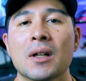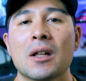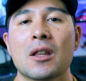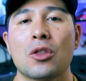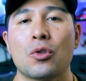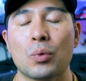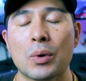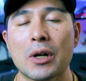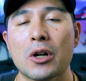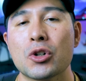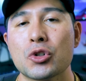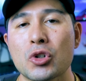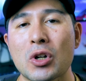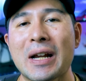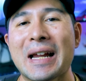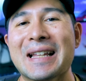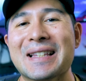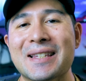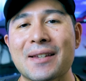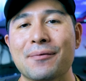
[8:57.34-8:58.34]

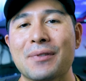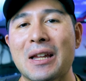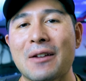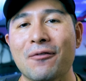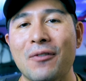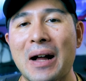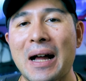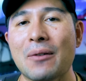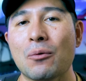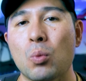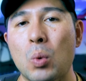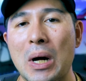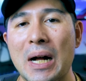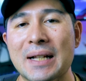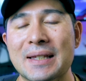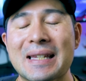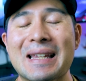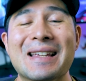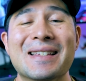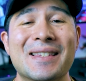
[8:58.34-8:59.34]
375
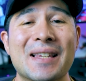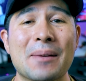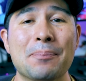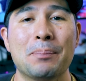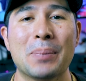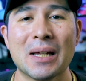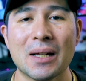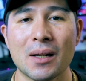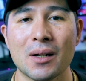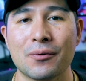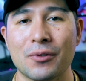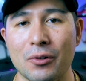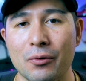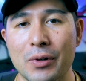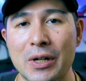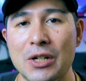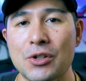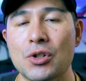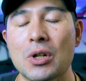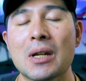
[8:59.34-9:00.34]
watts is a bit of a
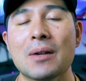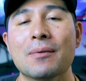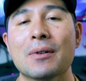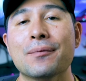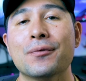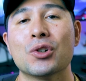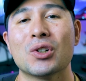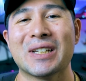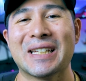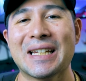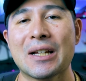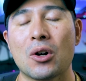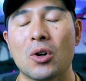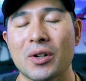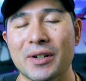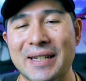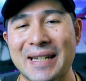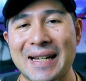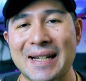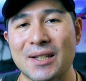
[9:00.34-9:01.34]
reach even for the
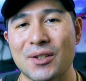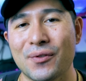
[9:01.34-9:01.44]
RTX